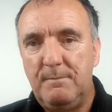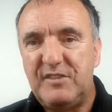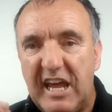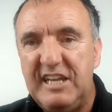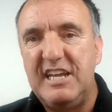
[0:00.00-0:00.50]

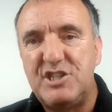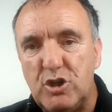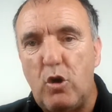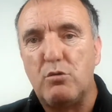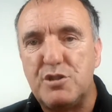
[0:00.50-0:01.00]
They need to
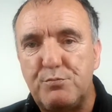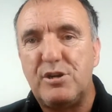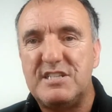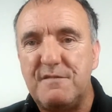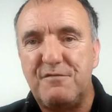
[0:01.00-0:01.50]
go to
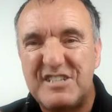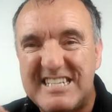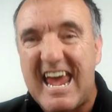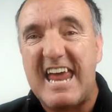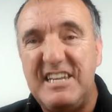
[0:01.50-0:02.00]
prison for
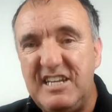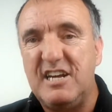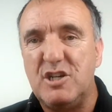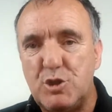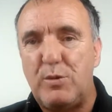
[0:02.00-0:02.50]
10
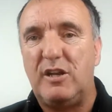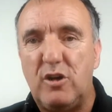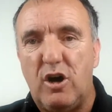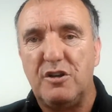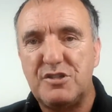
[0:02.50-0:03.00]
years when
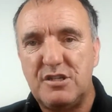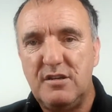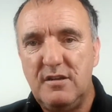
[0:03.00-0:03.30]
caught.